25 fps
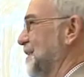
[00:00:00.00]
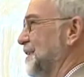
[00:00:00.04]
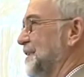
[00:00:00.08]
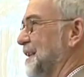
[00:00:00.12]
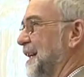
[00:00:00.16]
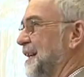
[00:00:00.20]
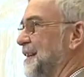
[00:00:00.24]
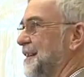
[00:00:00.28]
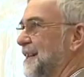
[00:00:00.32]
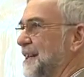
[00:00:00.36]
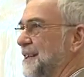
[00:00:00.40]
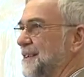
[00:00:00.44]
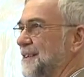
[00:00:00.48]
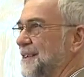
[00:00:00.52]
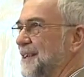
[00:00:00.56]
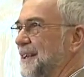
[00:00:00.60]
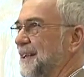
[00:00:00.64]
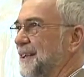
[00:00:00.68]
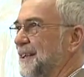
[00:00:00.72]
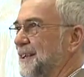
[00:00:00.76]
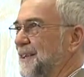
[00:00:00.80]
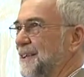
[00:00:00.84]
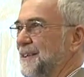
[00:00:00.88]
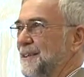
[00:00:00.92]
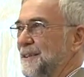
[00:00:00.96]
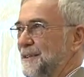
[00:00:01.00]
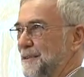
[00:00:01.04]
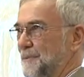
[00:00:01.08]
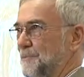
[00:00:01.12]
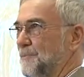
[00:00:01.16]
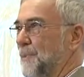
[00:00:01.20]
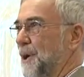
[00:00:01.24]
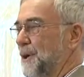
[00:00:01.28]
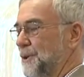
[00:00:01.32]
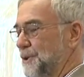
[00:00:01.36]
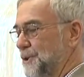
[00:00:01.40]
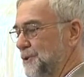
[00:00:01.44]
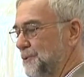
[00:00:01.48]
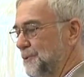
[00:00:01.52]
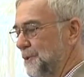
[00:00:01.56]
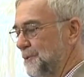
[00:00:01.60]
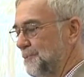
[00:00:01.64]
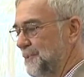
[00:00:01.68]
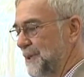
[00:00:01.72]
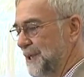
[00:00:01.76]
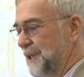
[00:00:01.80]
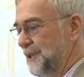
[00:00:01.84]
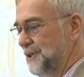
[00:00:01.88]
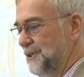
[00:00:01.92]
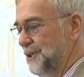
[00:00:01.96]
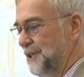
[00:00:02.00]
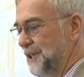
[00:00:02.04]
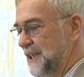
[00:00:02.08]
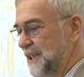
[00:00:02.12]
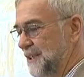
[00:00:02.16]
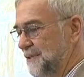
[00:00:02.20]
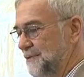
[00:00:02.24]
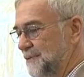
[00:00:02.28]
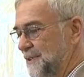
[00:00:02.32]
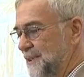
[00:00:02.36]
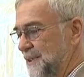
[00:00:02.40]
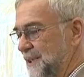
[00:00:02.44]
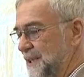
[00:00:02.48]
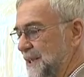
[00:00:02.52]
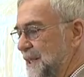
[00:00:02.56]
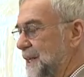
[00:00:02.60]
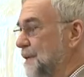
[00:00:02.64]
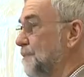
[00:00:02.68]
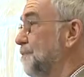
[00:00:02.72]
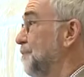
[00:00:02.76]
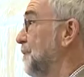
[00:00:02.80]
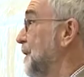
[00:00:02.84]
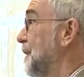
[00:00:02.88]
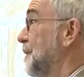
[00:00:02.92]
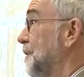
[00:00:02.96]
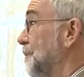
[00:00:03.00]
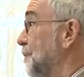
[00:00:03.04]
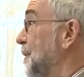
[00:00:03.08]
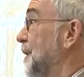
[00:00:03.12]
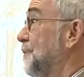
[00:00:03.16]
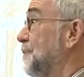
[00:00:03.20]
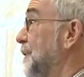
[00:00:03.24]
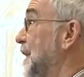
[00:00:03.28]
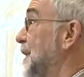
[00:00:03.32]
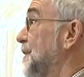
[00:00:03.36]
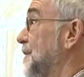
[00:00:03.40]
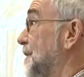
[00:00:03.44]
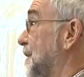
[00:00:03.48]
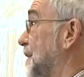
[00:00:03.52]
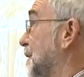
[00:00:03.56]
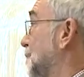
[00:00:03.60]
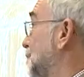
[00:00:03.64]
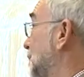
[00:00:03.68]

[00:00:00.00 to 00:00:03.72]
then I think much would be achieved. It means